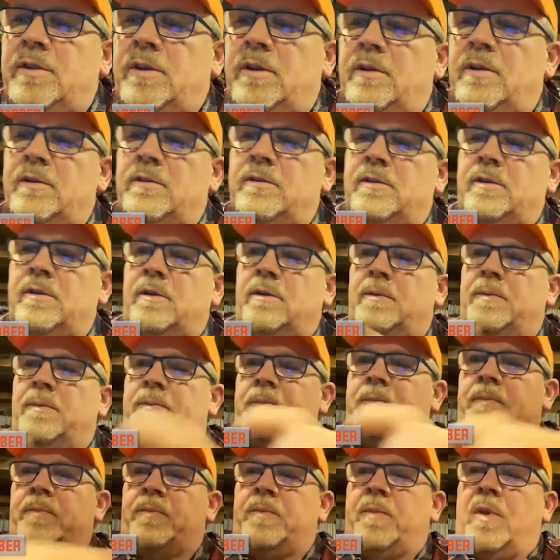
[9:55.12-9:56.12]
here, so
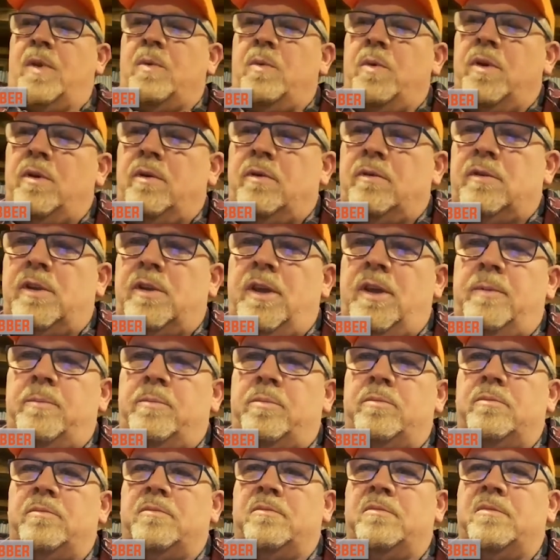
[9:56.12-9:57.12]
we don't keep
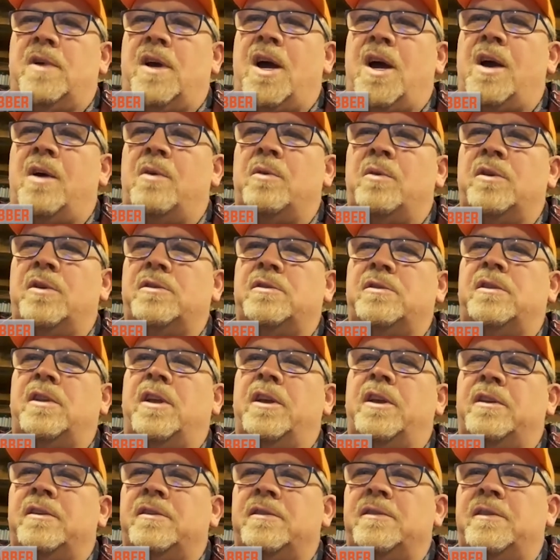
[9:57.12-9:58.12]
hours
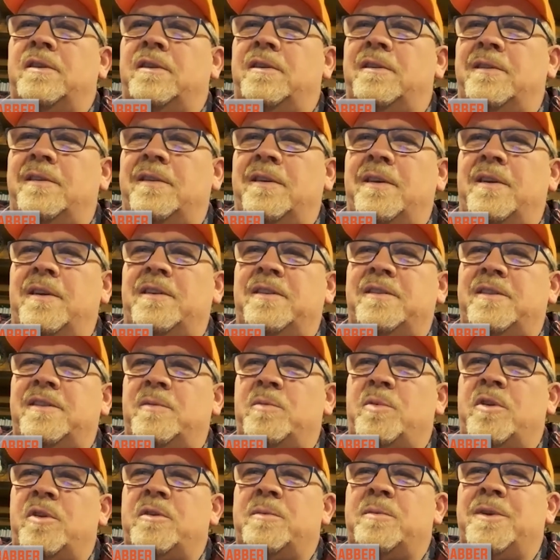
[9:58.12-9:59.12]
like some
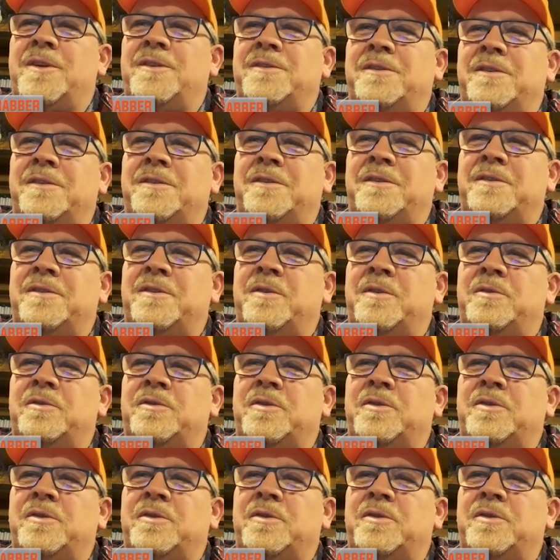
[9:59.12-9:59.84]
other businesses do.